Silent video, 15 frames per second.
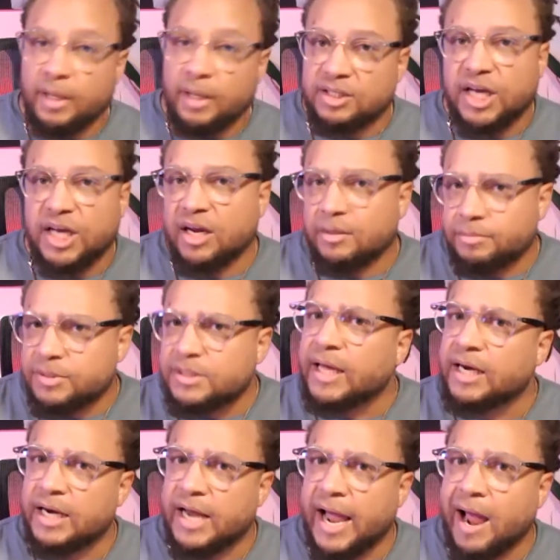Jacob
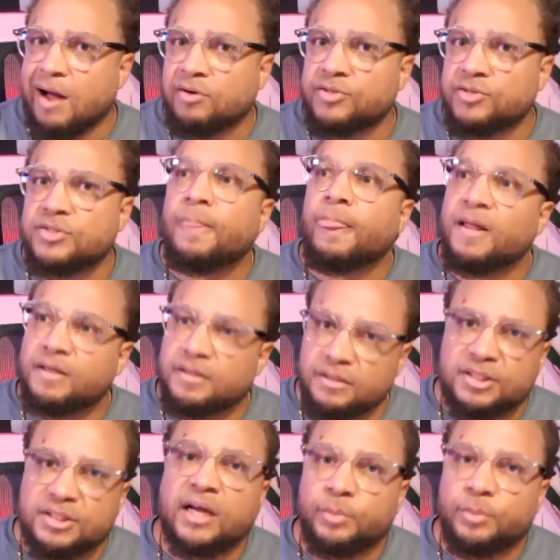stayed in the house.
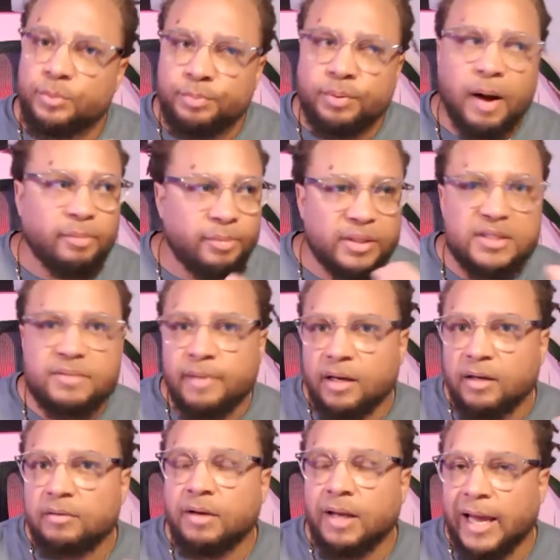Jacob probably
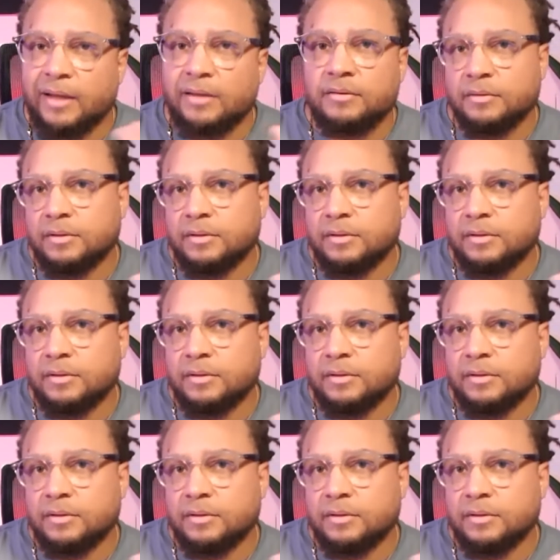smelled like,